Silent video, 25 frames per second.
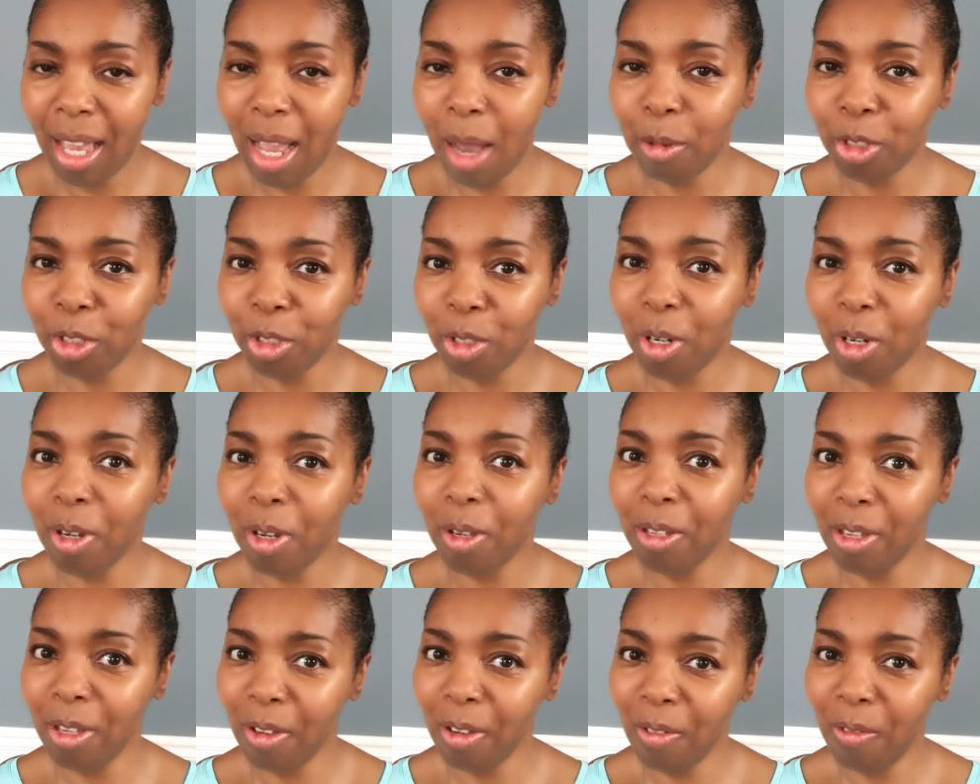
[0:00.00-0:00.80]
I'm sure
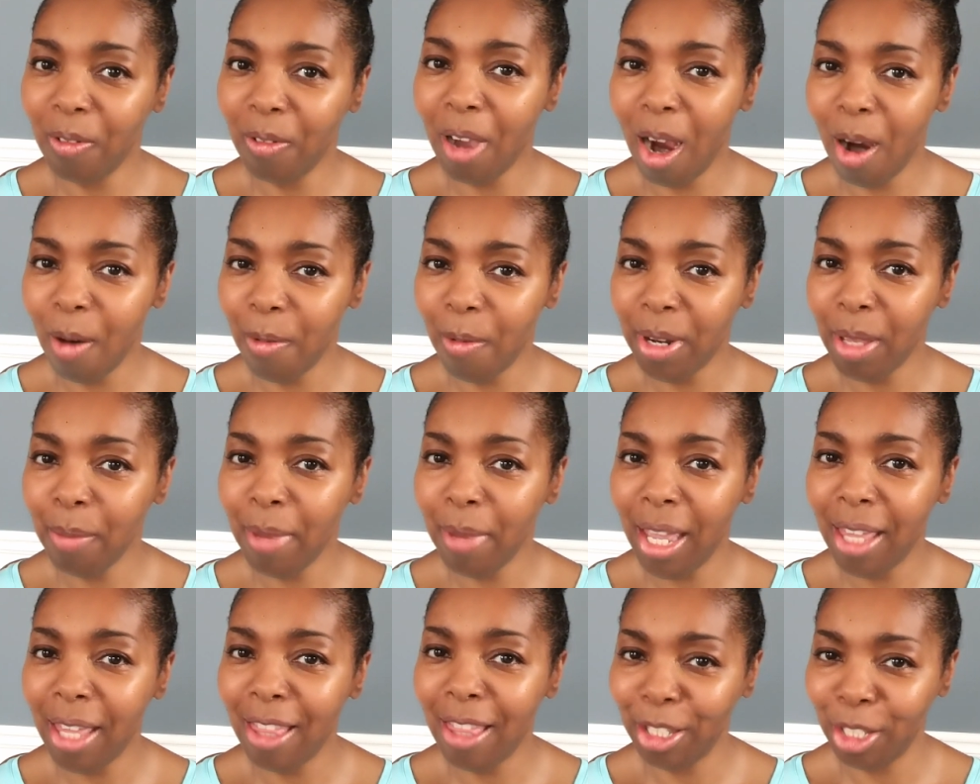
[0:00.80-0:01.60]
you've already
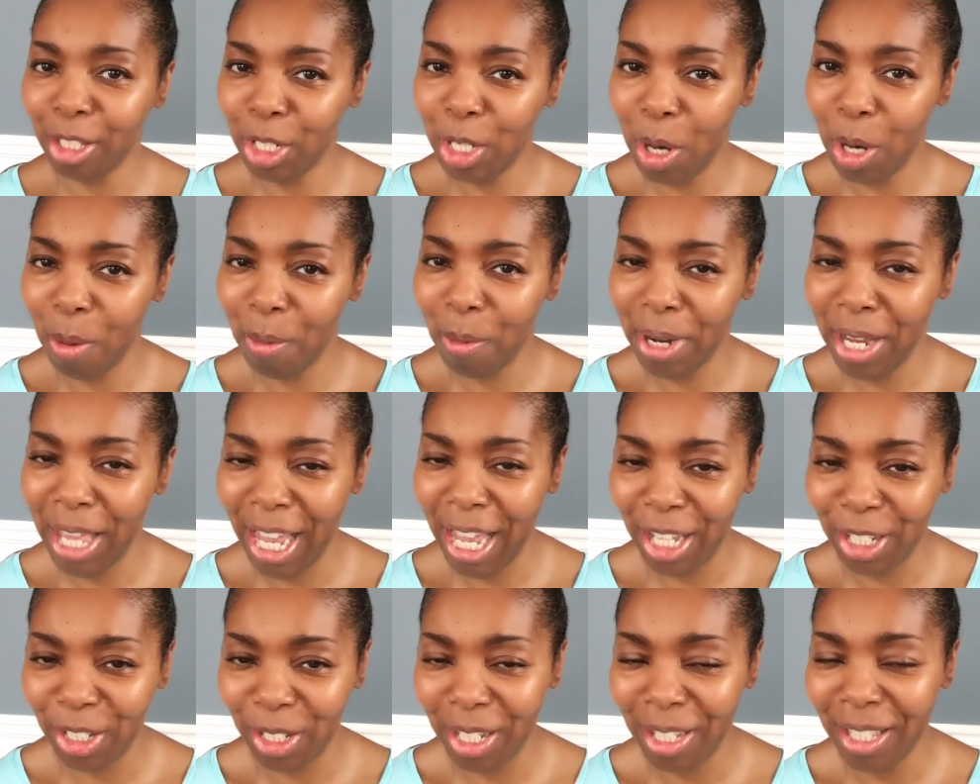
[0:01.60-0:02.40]
made that
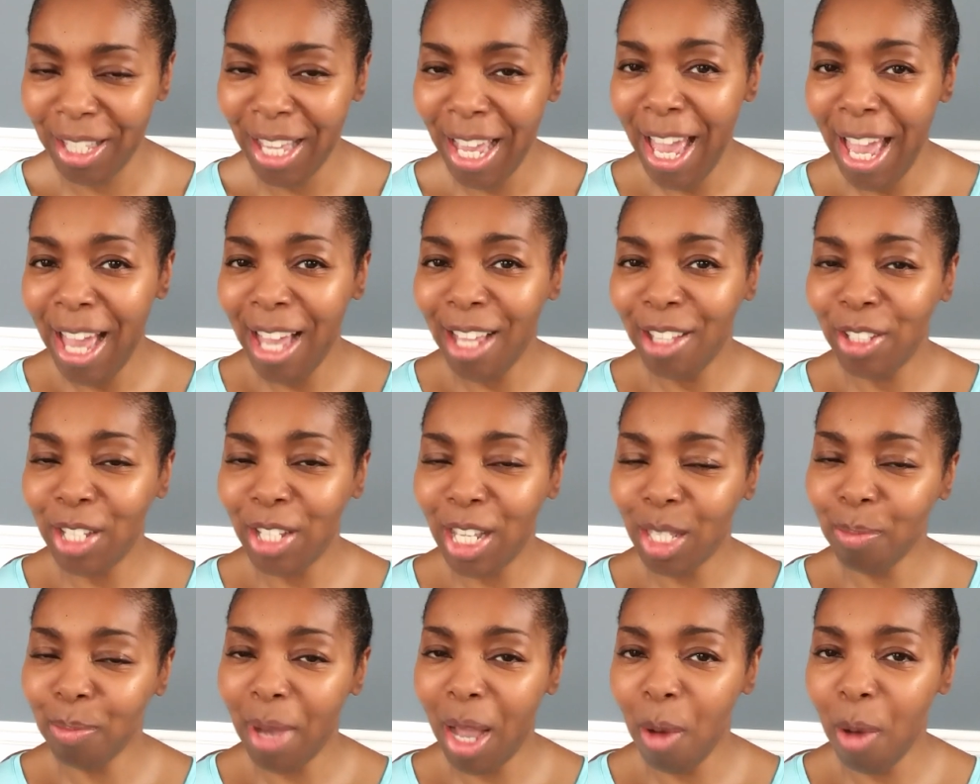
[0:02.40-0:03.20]
determination
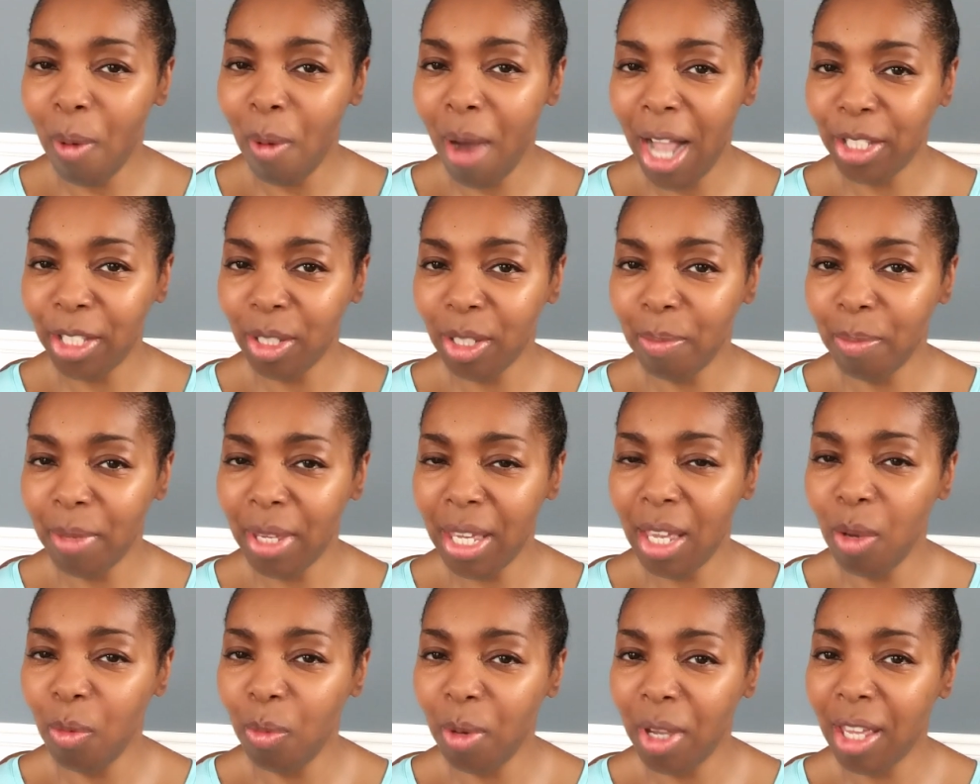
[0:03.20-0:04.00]
just by watching
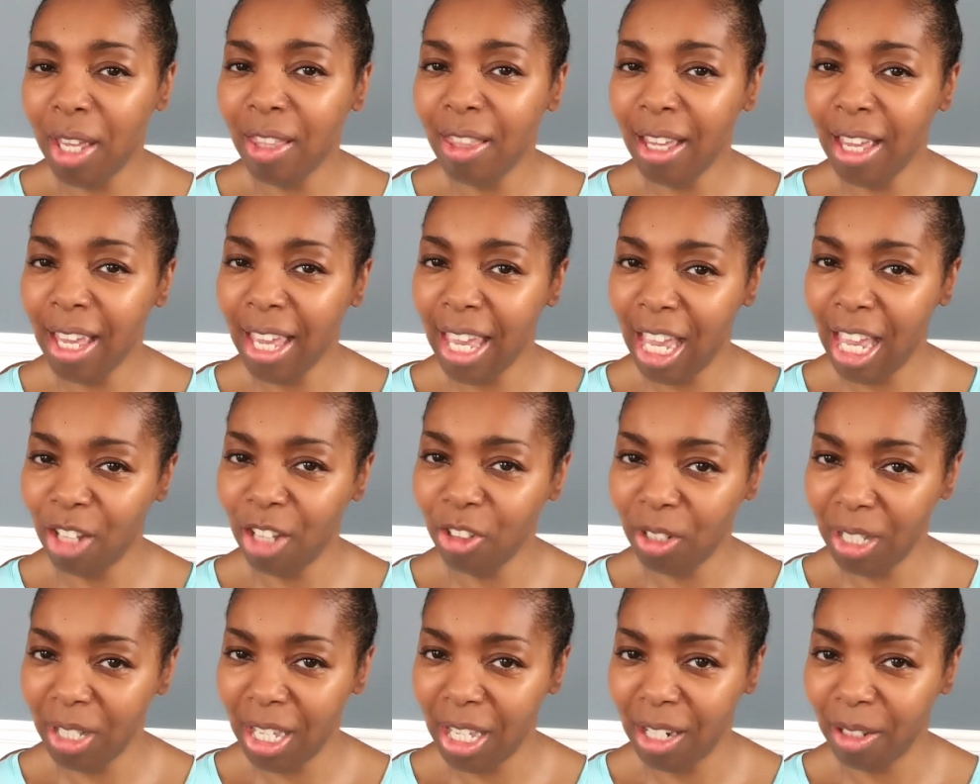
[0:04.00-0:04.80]
me with
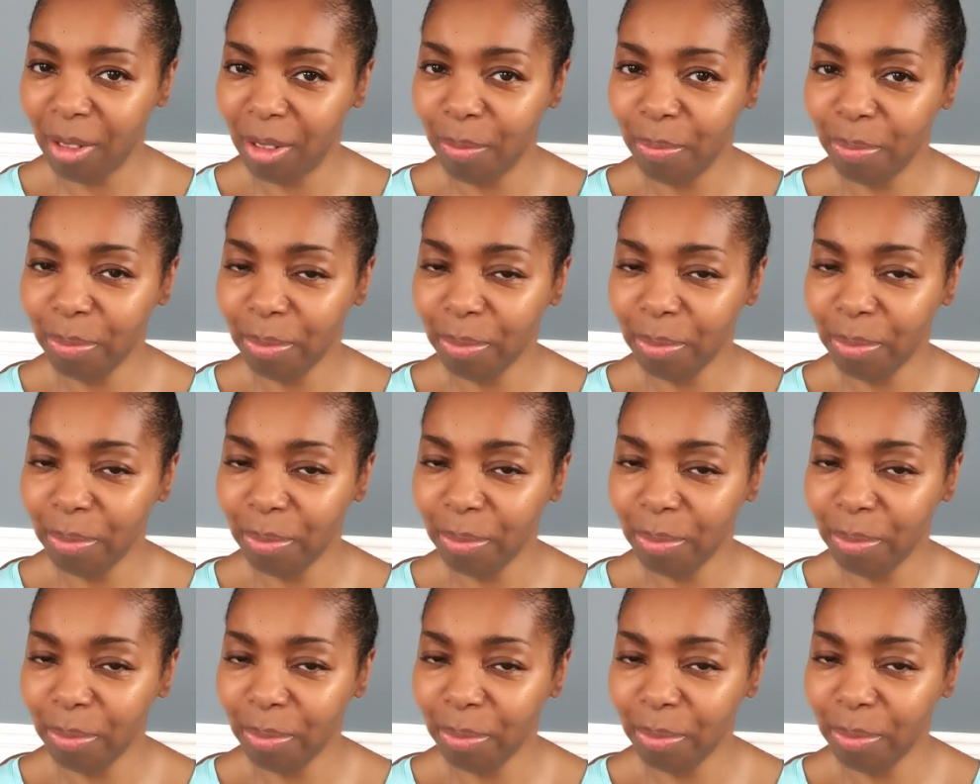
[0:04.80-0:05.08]
Angelina.